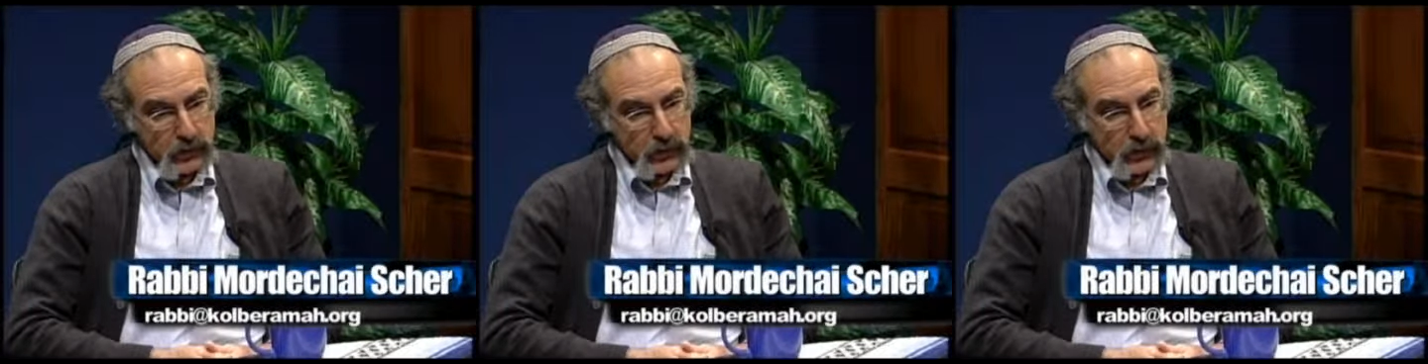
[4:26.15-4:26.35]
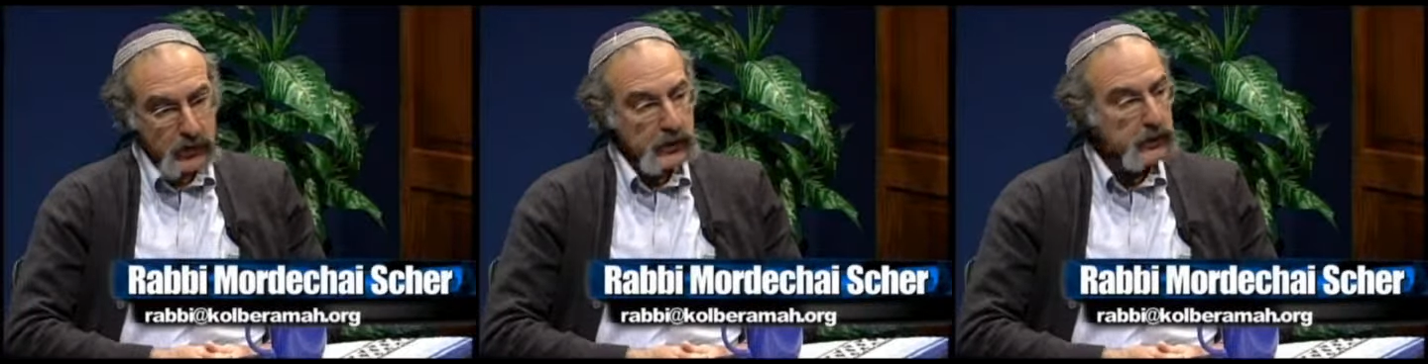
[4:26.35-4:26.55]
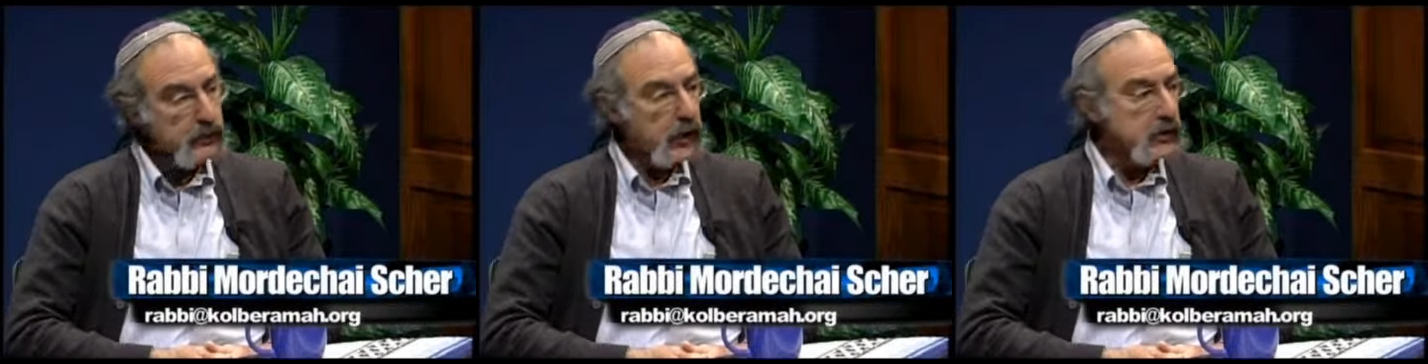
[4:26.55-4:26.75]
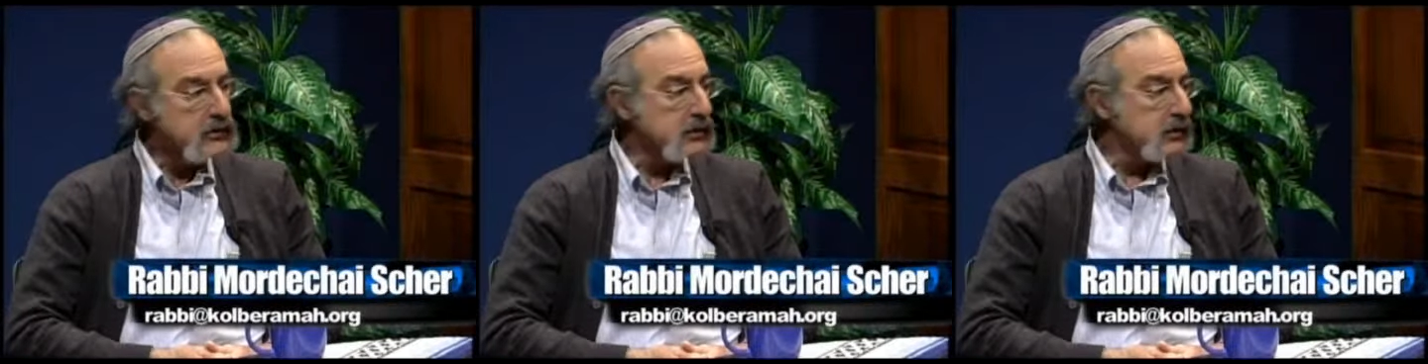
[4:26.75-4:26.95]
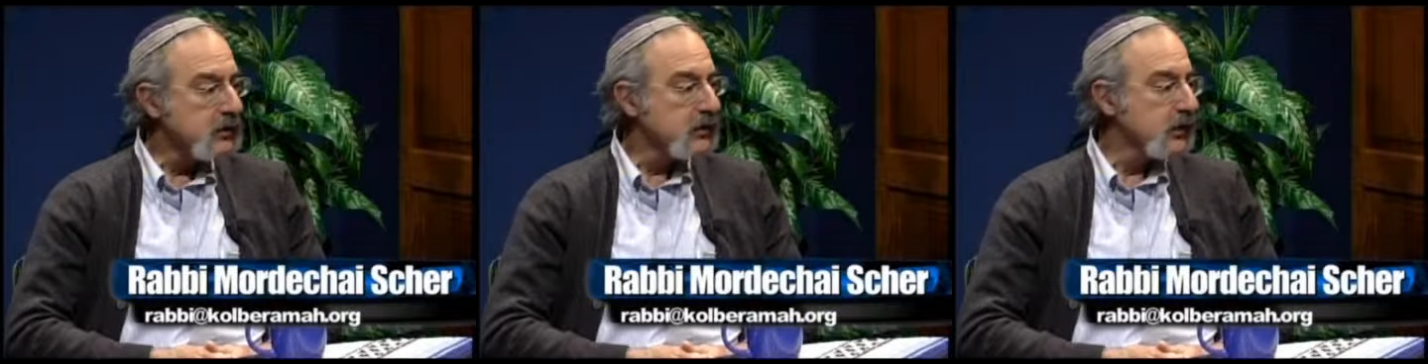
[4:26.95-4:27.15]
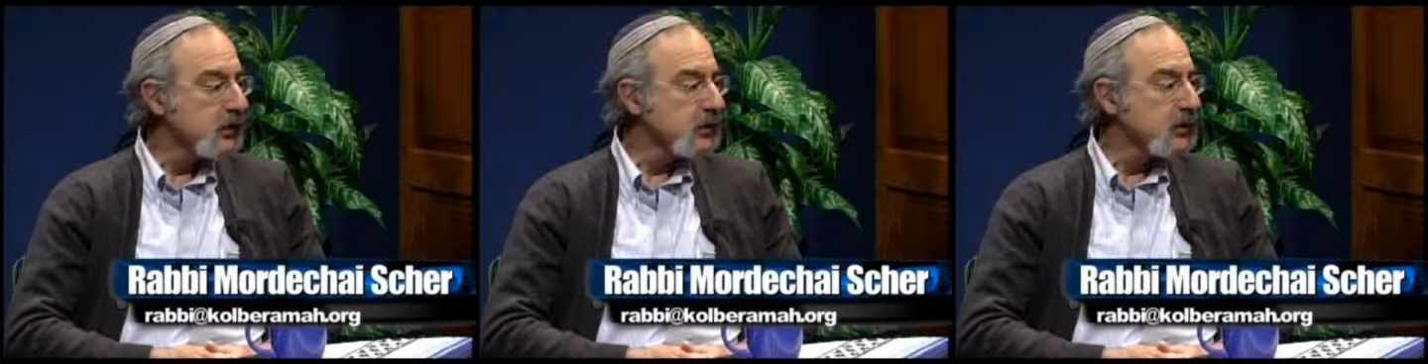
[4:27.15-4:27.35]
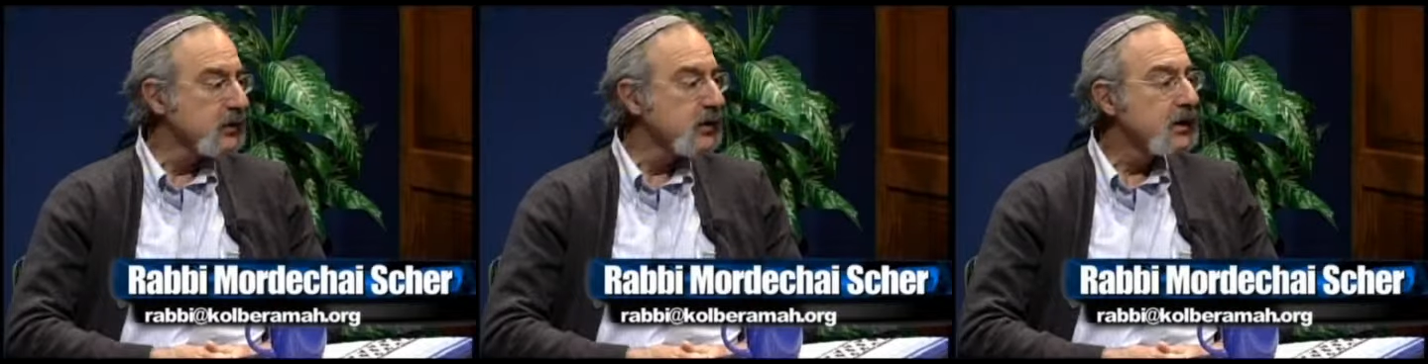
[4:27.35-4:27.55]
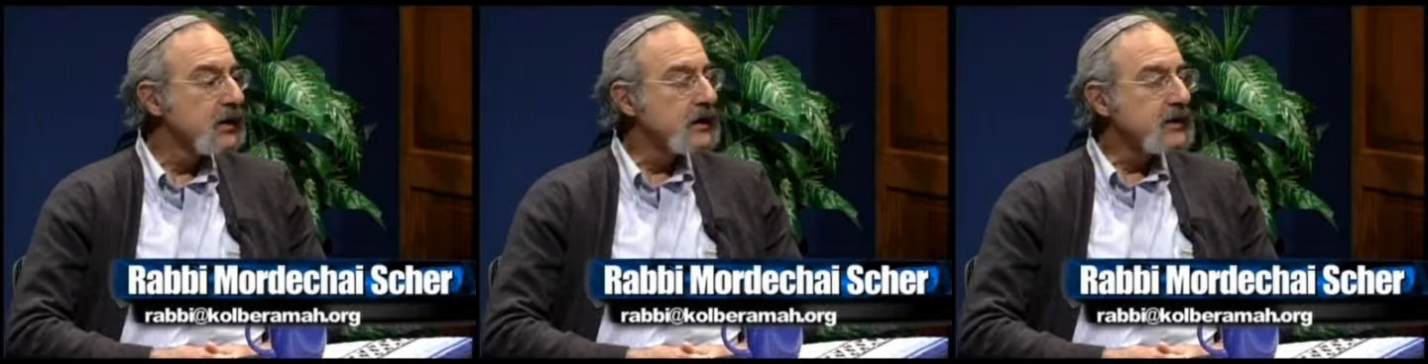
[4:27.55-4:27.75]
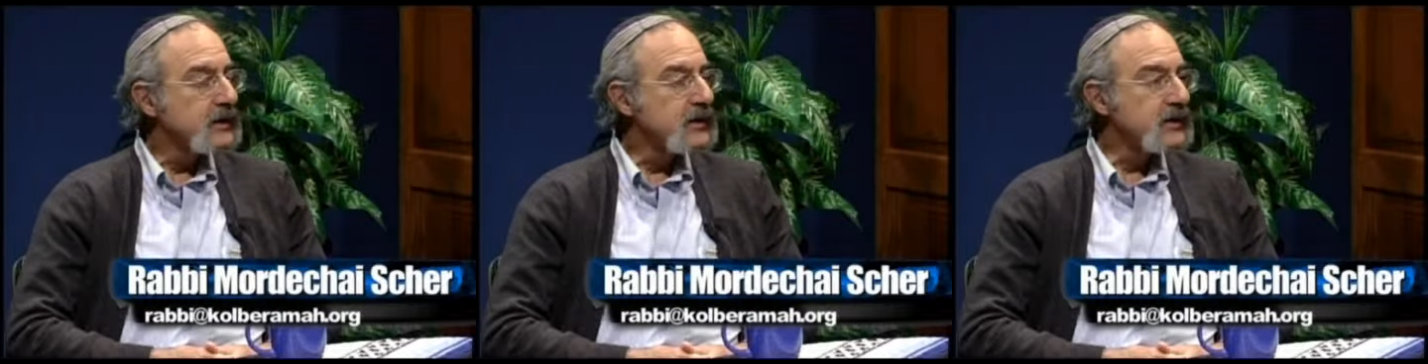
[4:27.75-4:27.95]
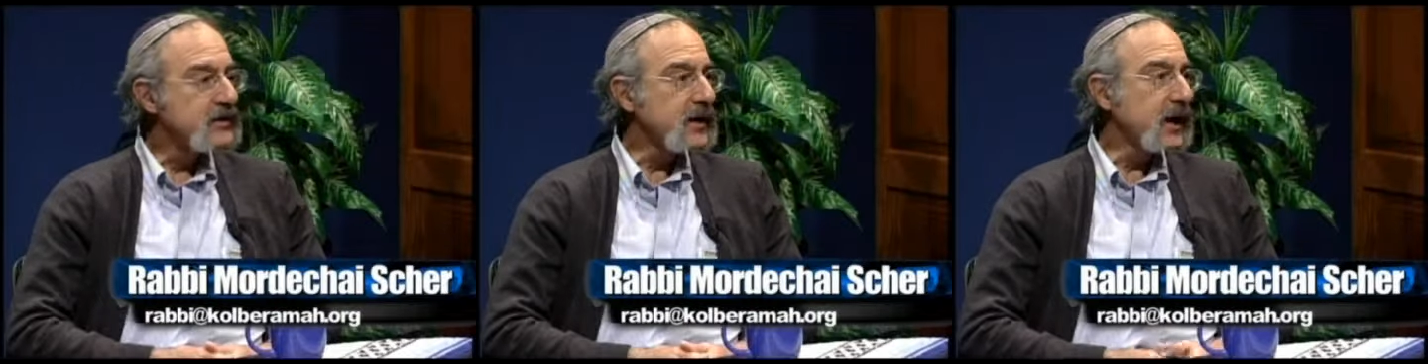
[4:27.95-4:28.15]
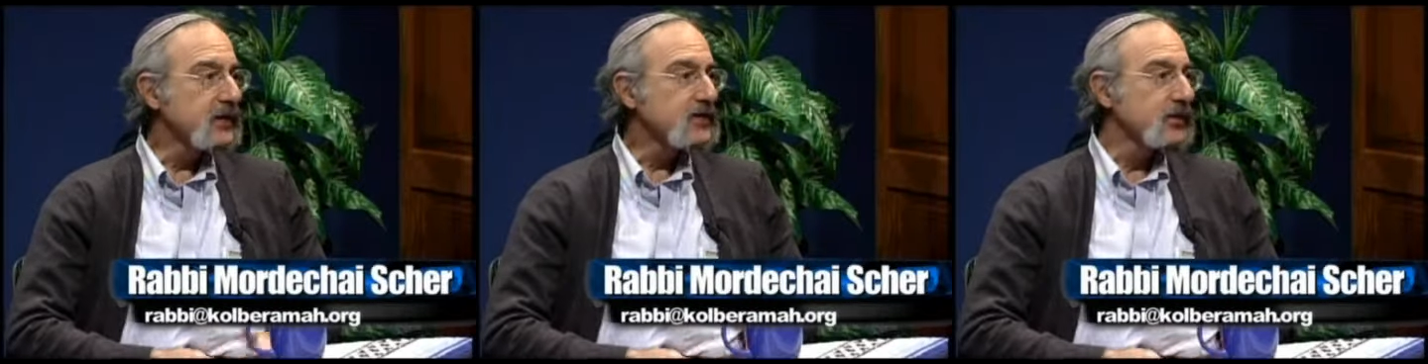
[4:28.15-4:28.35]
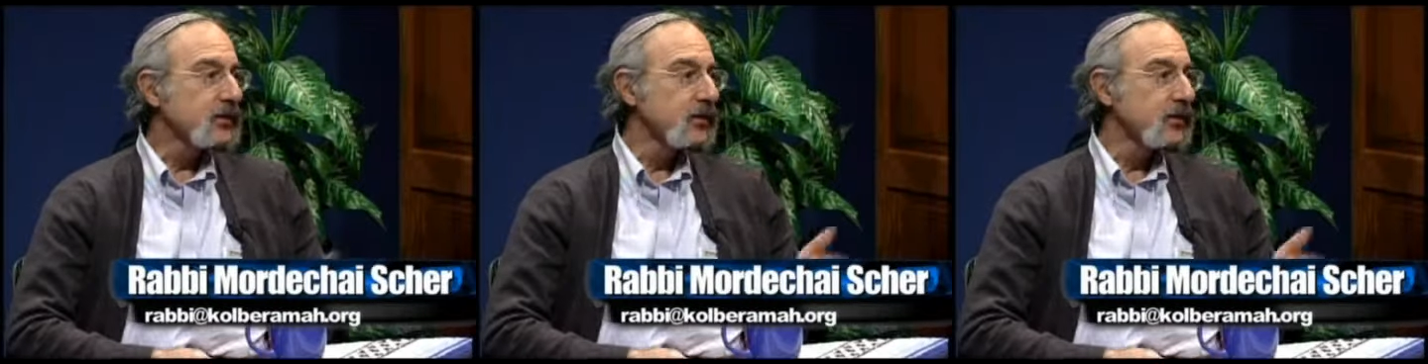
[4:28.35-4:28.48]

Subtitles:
And he would, this actually